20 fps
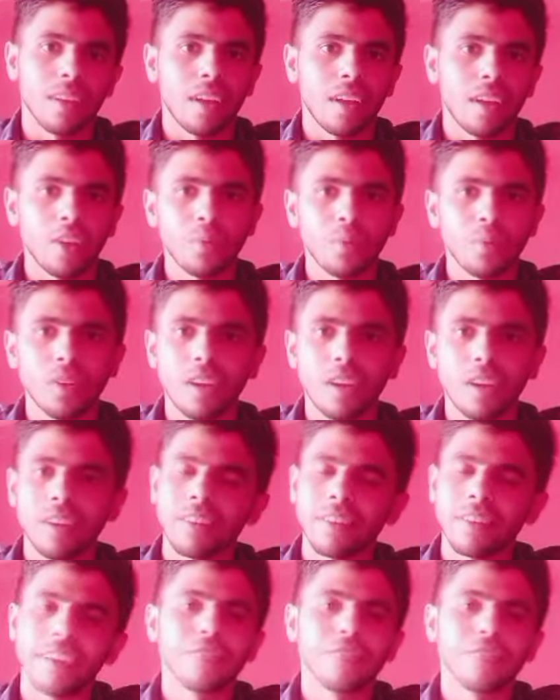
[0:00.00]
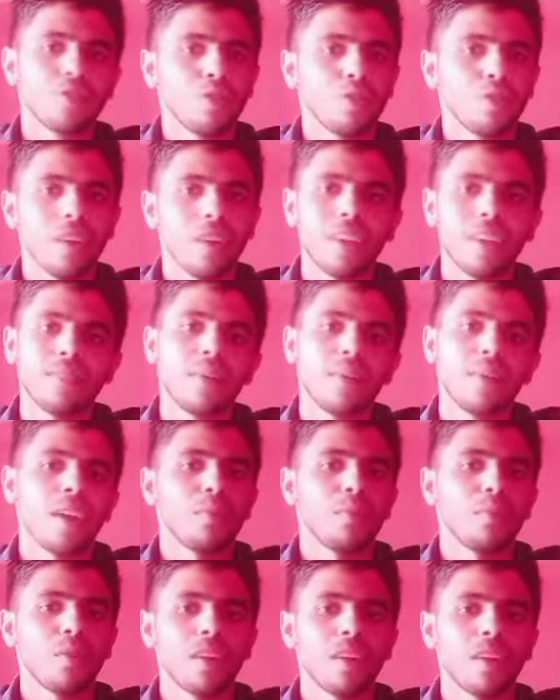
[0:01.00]
Spotting the error, yes, rule is very
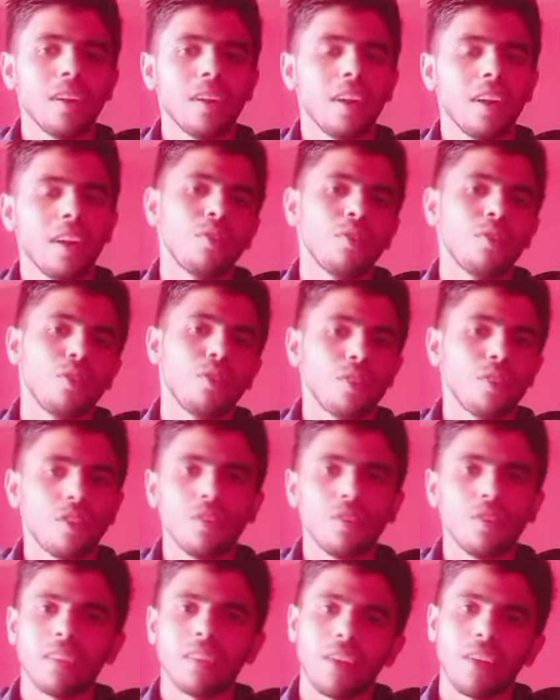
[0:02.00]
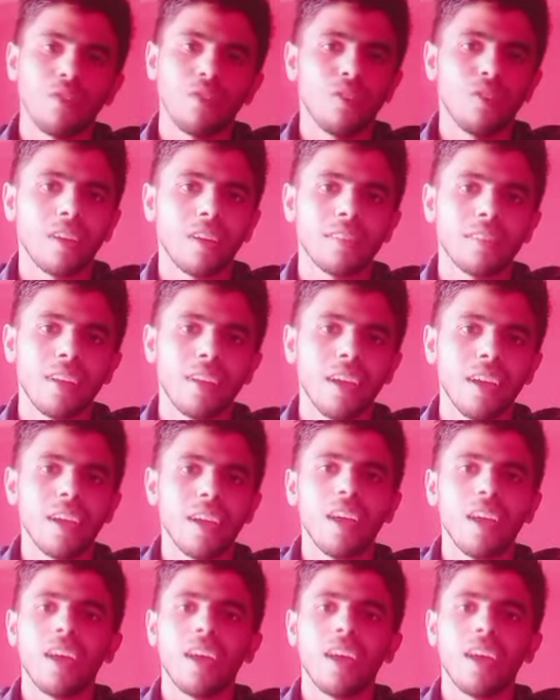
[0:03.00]
important. If you know the rules, then you easily